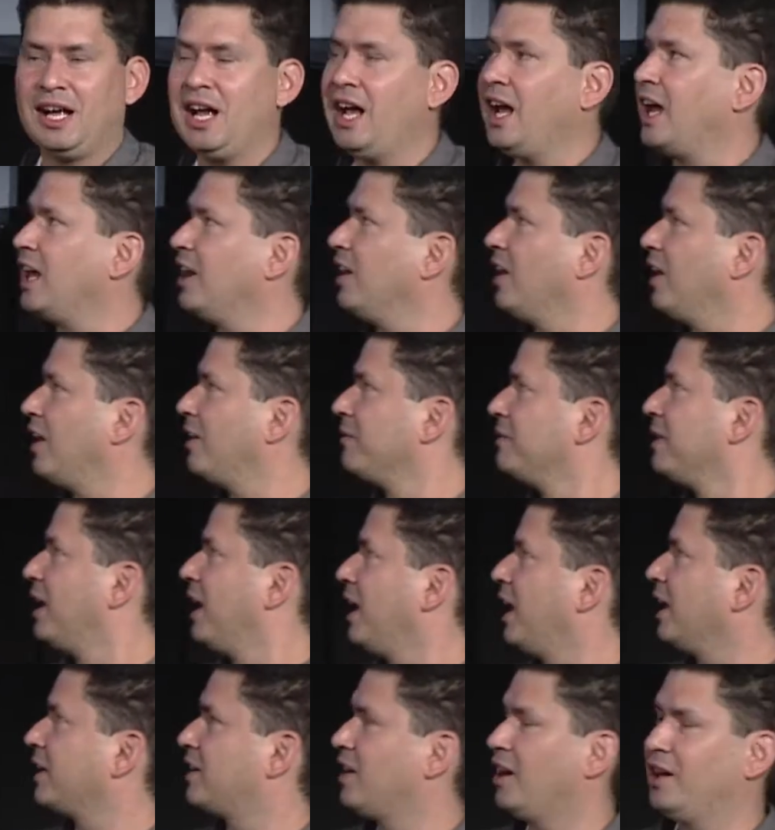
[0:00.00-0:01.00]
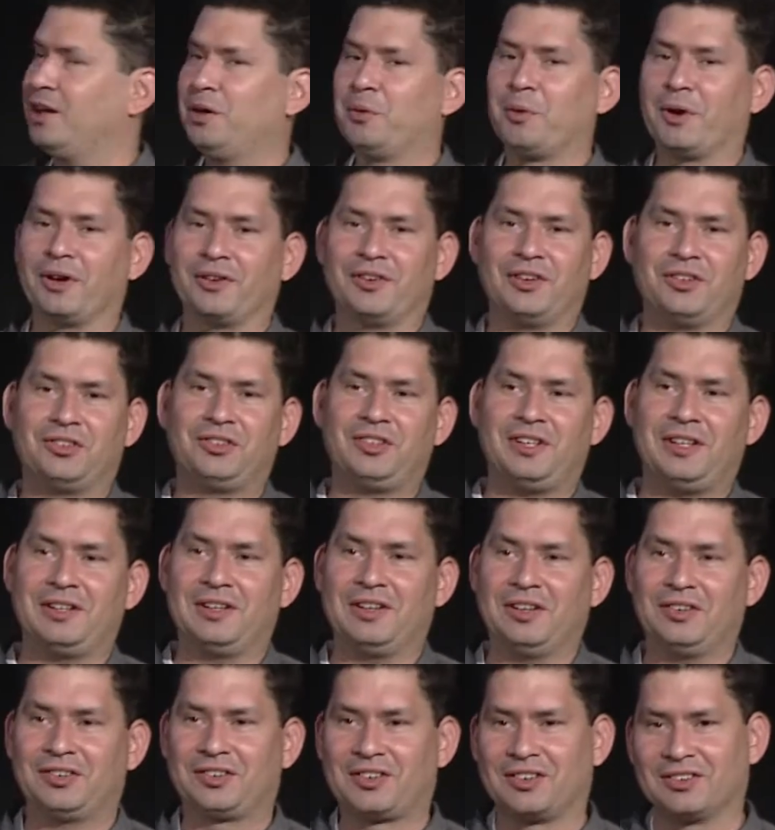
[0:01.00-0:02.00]
And I kind of wanted to see
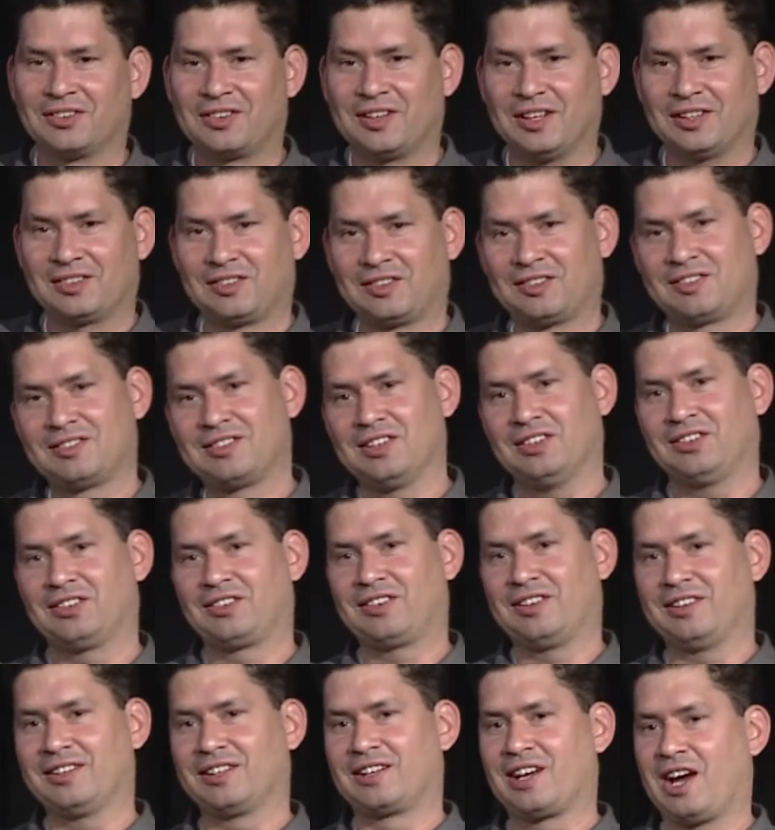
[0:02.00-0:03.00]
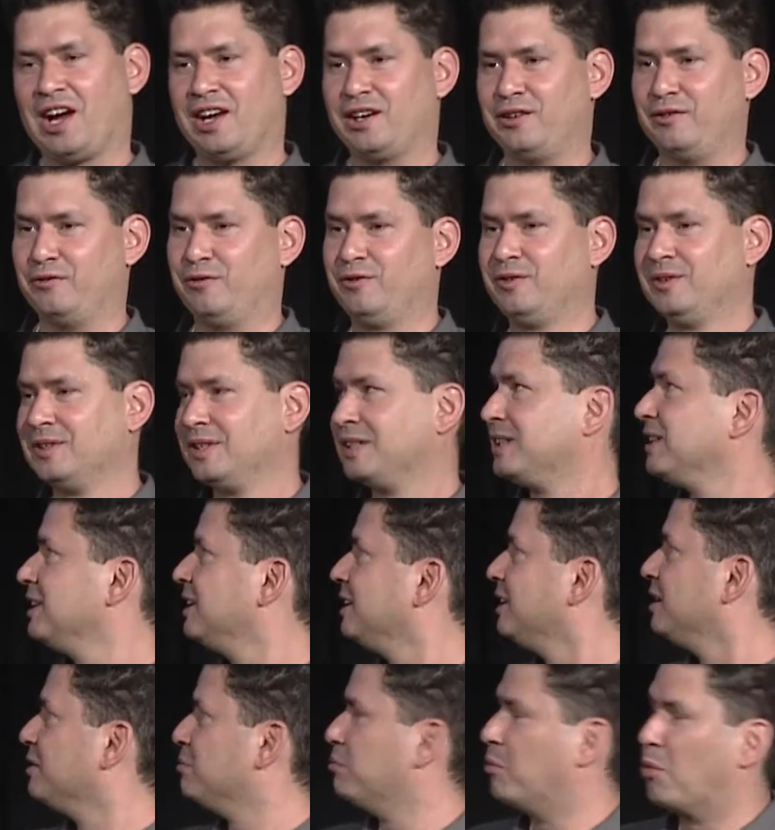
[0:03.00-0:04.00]
this because that's just the kind of
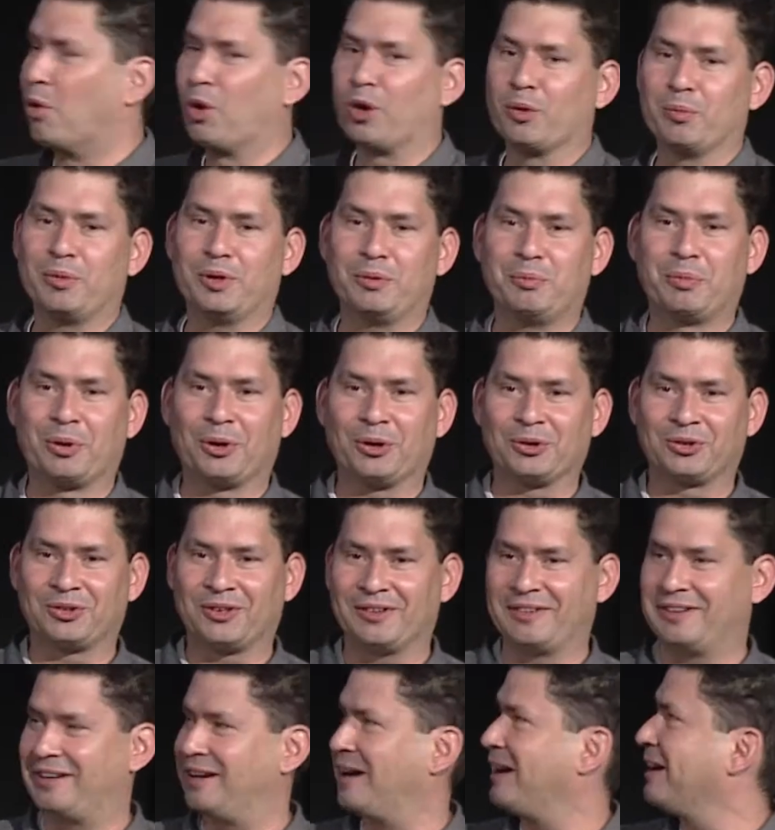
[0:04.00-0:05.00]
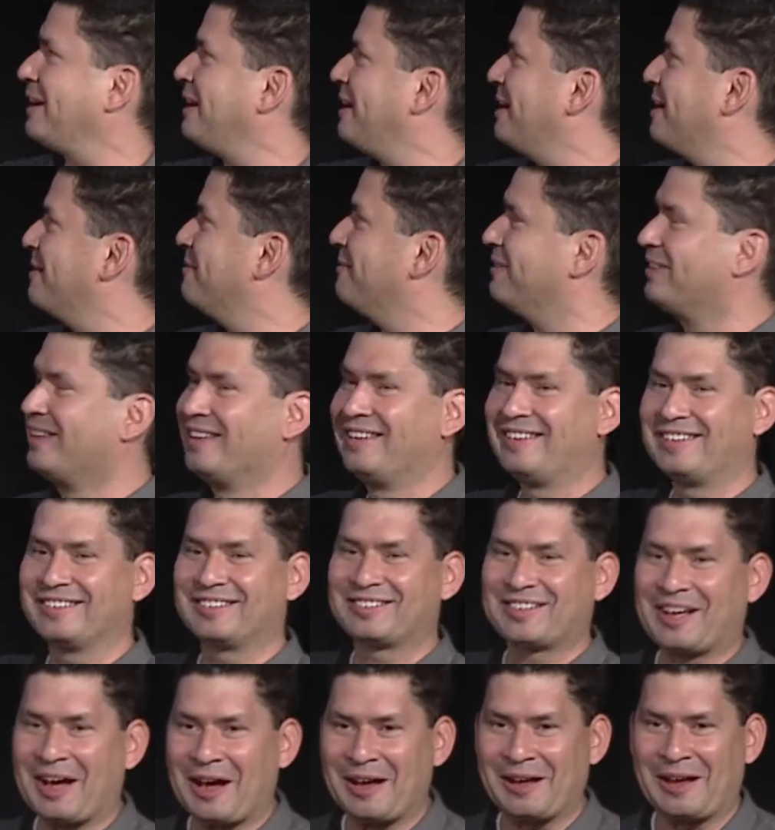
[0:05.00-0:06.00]
morbid person that I am,
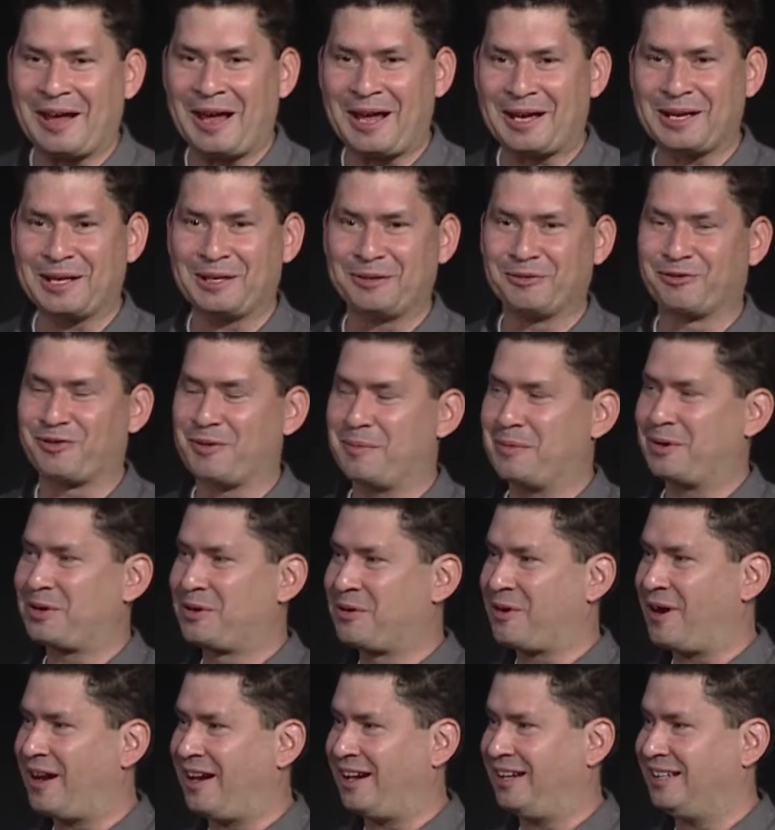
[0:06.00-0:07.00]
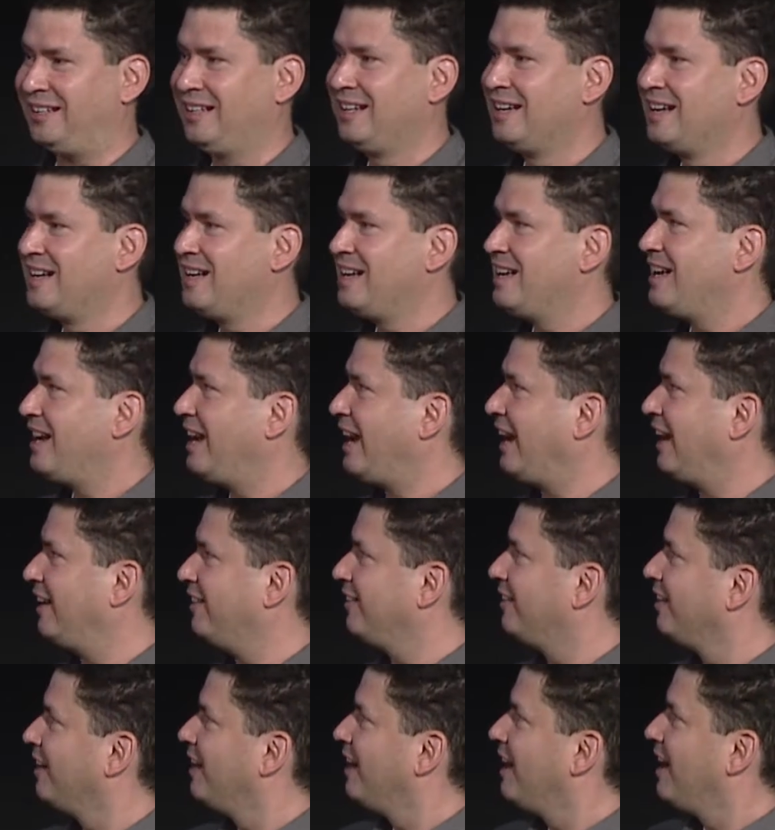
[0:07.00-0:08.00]
this guy hanging from a crane.
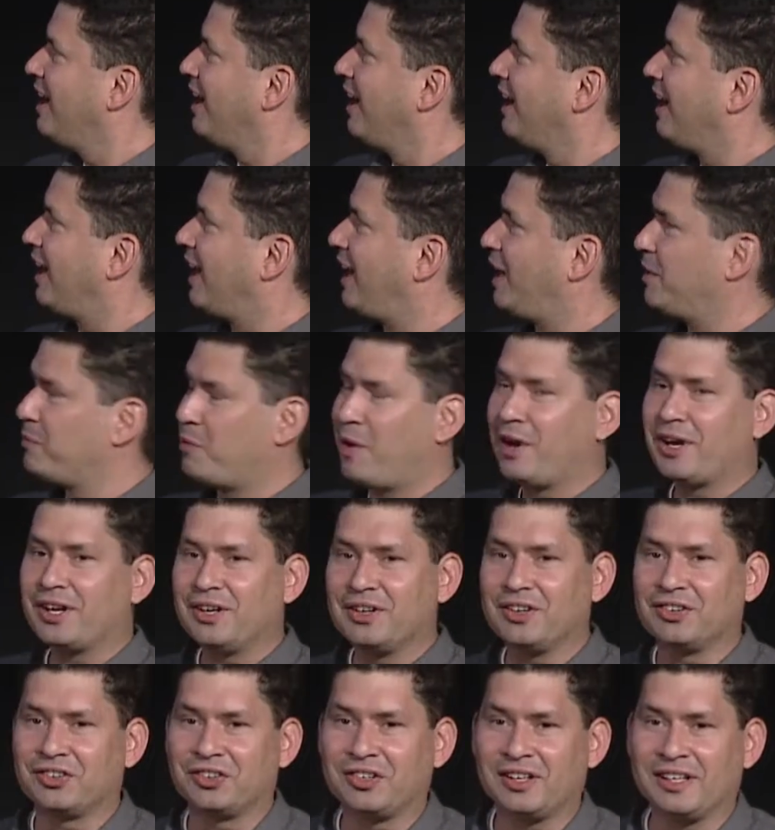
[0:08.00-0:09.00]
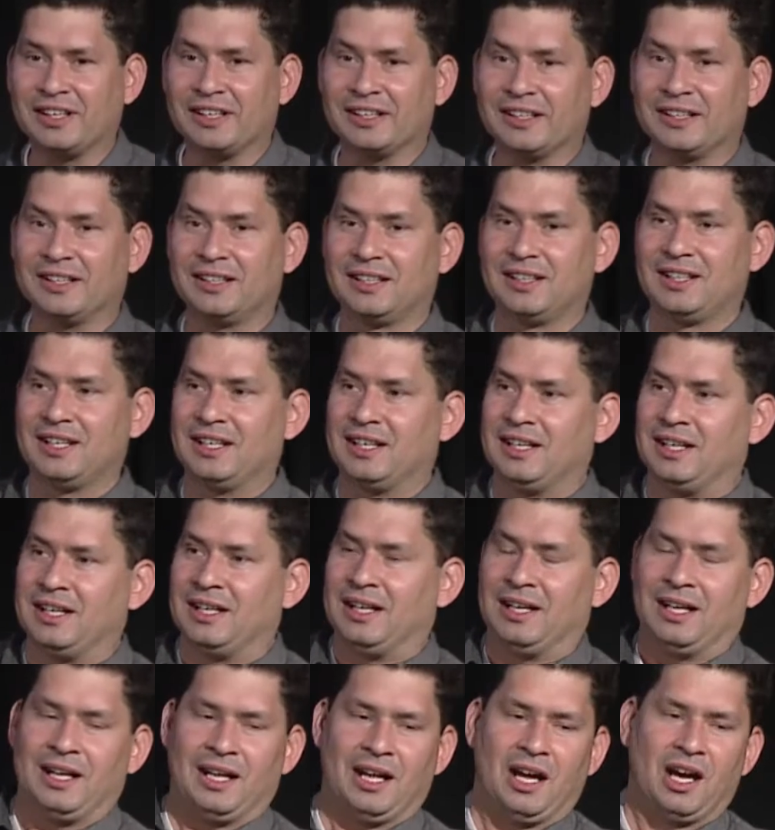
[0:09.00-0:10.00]
And I wanted to see it
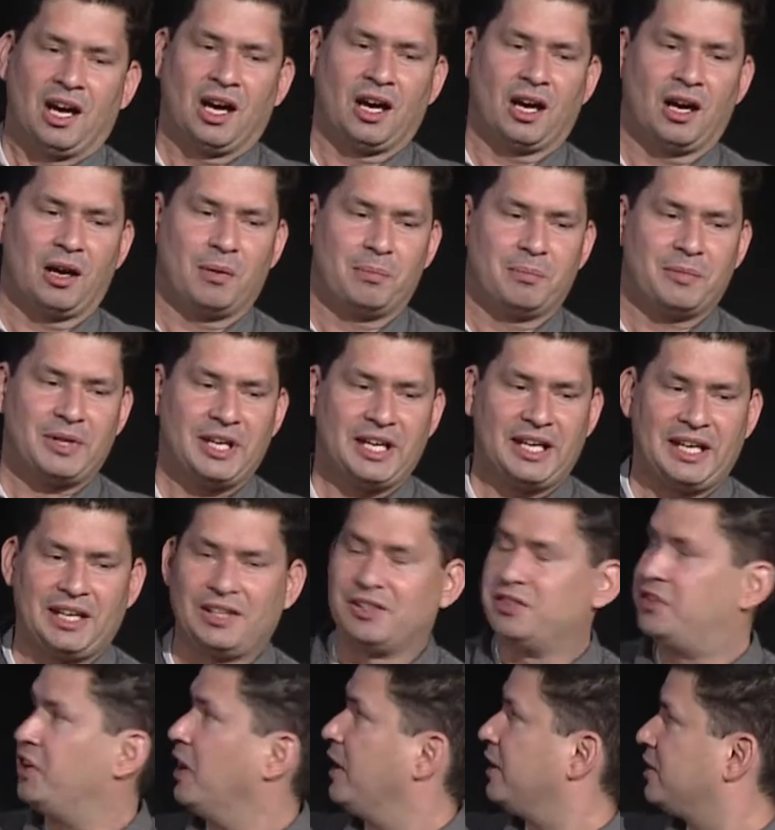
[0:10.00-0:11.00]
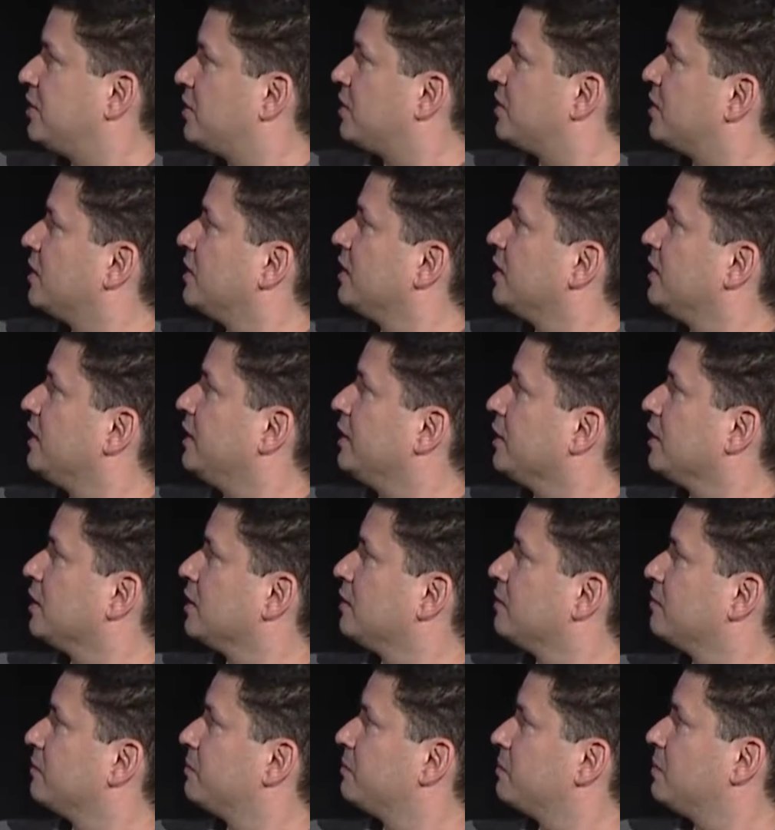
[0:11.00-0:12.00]
in Dutch
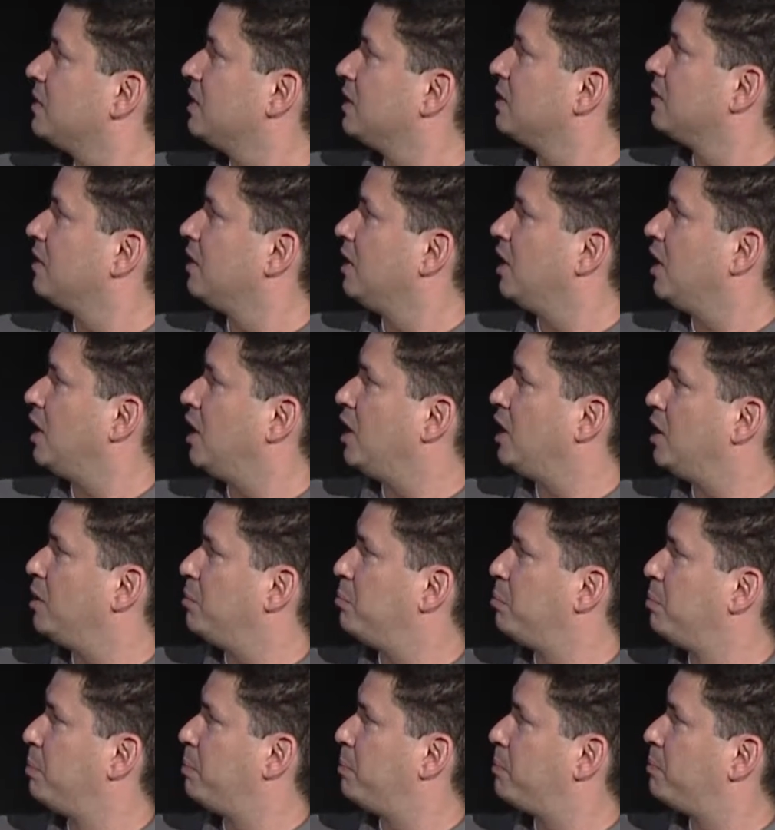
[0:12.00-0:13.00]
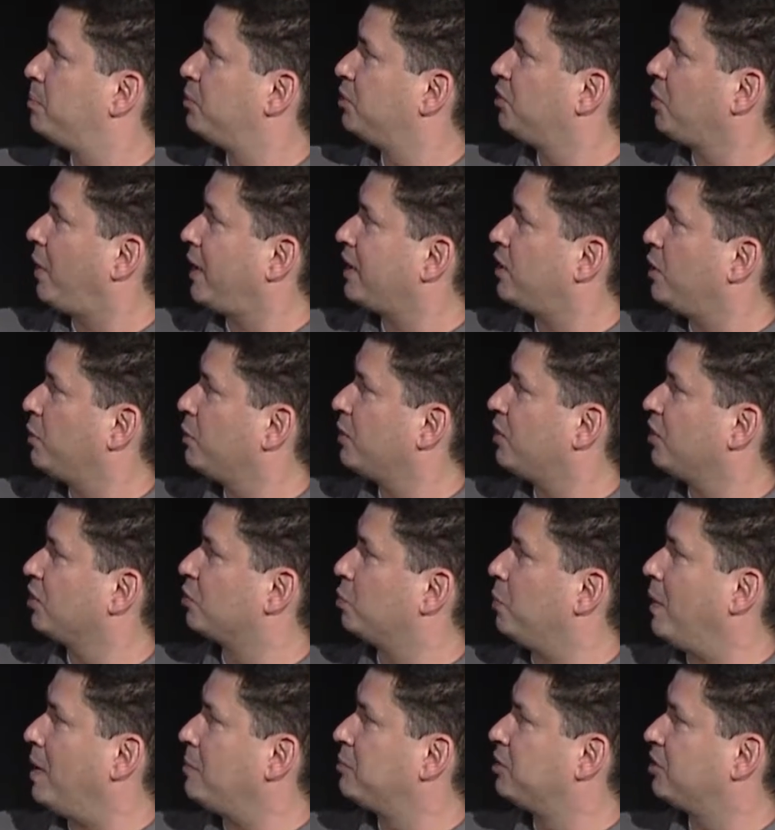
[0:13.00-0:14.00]
here. So I go to this
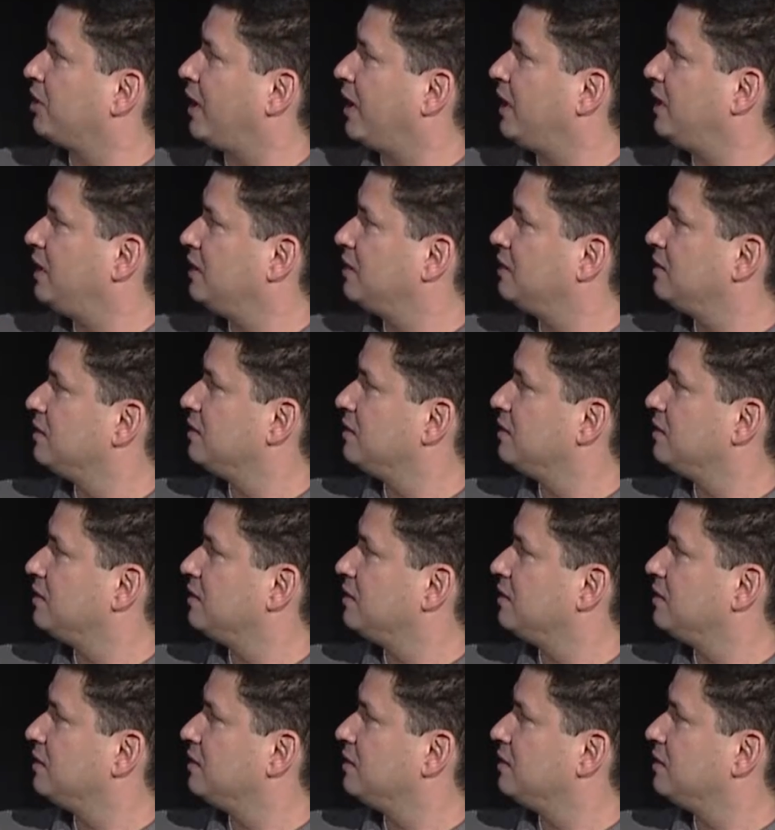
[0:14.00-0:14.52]
website.